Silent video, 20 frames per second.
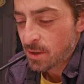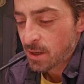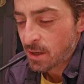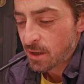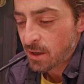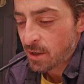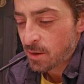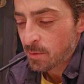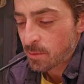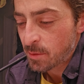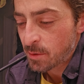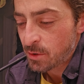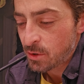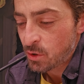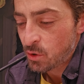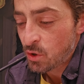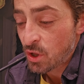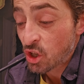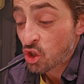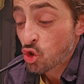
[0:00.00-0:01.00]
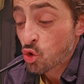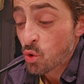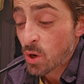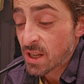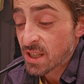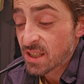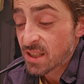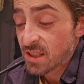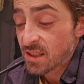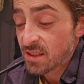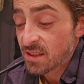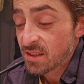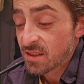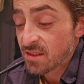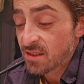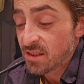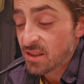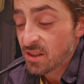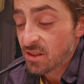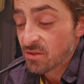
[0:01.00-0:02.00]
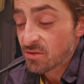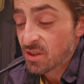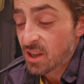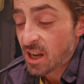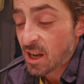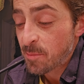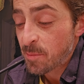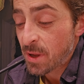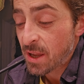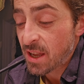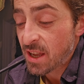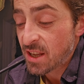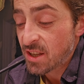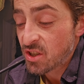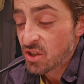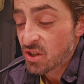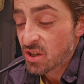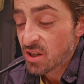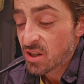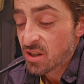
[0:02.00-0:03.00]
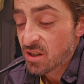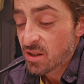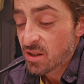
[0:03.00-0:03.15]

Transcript: Alright, do the crescent top edge.